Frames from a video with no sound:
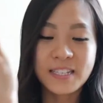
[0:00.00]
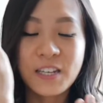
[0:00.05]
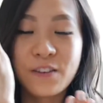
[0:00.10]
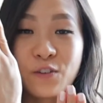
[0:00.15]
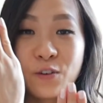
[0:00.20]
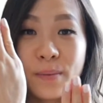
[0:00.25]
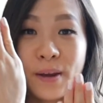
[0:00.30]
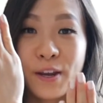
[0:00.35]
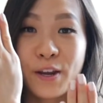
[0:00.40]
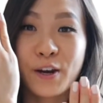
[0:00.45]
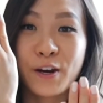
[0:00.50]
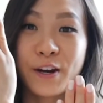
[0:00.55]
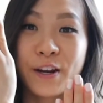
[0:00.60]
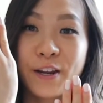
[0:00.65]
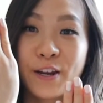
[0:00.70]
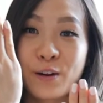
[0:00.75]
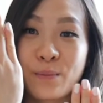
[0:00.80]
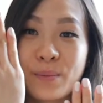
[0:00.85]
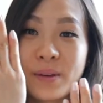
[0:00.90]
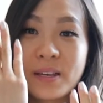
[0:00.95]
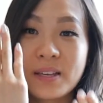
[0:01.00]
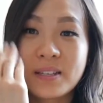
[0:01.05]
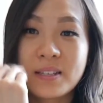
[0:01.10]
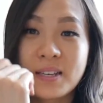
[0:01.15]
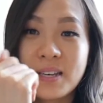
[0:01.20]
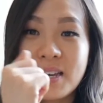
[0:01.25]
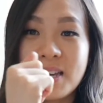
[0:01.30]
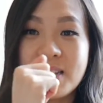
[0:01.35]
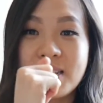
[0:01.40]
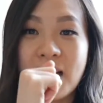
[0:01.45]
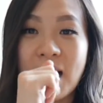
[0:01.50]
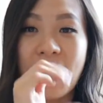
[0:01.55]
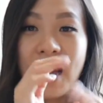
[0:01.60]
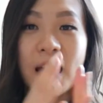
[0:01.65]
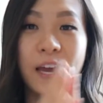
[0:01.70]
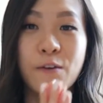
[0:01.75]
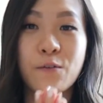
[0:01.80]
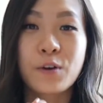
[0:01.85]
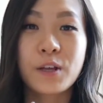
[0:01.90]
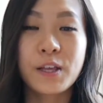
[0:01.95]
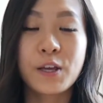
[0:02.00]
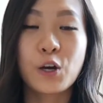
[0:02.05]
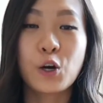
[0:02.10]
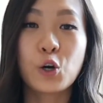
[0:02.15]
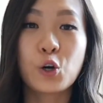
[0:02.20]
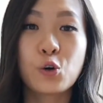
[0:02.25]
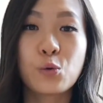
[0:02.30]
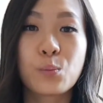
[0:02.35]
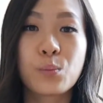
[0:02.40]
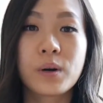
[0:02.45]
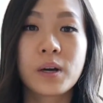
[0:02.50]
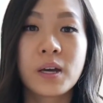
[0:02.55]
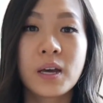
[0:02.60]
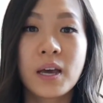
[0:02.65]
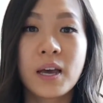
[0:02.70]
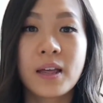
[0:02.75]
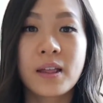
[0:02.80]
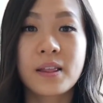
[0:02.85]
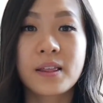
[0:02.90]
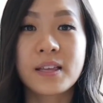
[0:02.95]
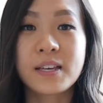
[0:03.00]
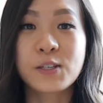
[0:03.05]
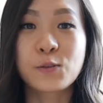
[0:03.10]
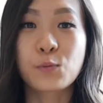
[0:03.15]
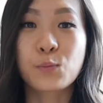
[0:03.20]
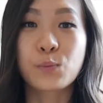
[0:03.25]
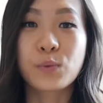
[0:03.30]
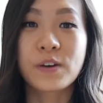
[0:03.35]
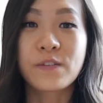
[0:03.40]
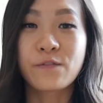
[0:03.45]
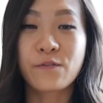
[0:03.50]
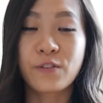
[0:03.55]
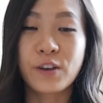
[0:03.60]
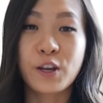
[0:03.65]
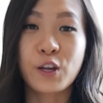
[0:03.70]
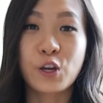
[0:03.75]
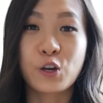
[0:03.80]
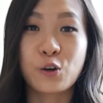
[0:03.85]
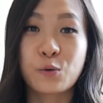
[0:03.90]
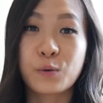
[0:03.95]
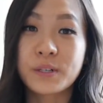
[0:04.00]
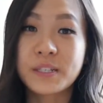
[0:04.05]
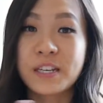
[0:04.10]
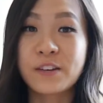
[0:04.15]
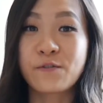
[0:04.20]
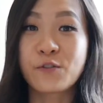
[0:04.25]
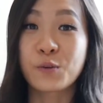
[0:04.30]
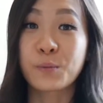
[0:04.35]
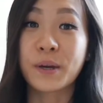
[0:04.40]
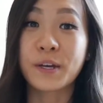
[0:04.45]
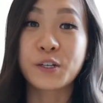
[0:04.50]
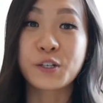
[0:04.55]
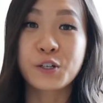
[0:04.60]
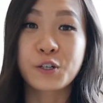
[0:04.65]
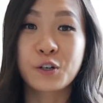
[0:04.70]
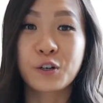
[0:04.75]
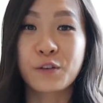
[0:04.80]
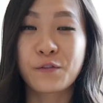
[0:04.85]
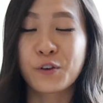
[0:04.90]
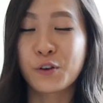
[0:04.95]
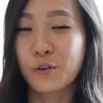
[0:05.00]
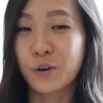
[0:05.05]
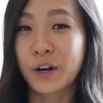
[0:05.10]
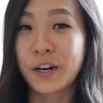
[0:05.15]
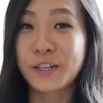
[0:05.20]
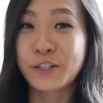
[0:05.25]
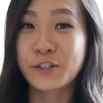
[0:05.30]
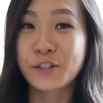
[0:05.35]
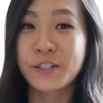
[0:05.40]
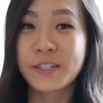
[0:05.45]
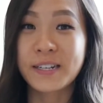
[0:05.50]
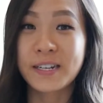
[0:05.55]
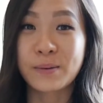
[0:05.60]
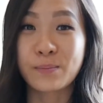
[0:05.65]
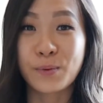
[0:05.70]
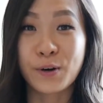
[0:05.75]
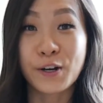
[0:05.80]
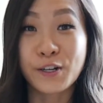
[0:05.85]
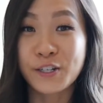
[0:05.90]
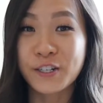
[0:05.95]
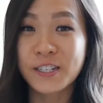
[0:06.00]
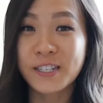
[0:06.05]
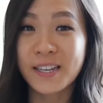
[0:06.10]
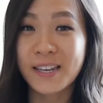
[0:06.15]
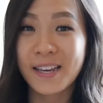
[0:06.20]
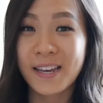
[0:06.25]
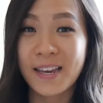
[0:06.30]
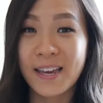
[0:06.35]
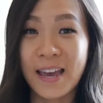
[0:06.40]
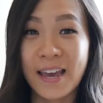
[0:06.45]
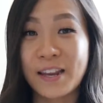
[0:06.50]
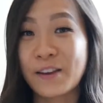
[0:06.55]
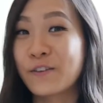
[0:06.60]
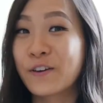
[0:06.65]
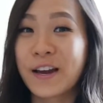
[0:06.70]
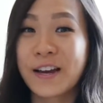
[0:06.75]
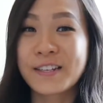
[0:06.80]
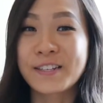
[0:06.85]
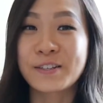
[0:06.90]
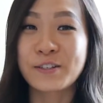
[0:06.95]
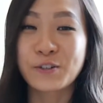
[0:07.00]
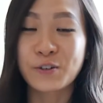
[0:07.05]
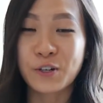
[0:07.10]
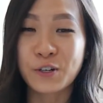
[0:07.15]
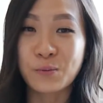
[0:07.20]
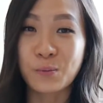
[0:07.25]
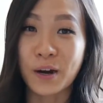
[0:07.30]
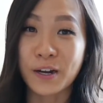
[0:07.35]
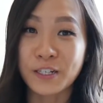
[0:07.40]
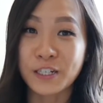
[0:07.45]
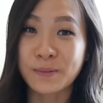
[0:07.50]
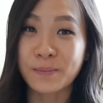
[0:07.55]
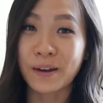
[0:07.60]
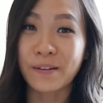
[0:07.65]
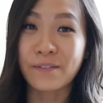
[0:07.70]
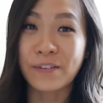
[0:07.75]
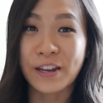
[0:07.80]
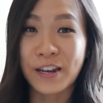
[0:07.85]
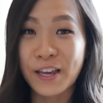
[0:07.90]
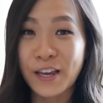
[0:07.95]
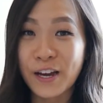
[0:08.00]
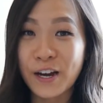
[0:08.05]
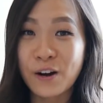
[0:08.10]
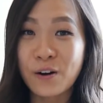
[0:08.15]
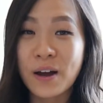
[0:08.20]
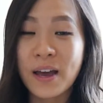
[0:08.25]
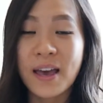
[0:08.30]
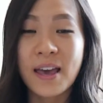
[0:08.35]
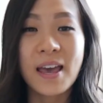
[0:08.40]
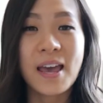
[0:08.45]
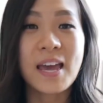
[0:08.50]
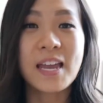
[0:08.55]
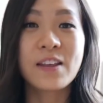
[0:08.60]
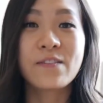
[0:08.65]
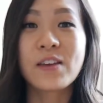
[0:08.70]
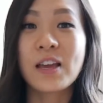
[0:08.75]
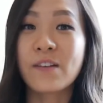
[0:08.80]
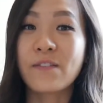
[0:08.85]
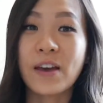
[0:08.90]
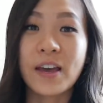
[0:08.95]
it for my Cartier pieces. I really hope this video was informational if you are interested in purchasing it and you guys enjoyed watching my video. And if you have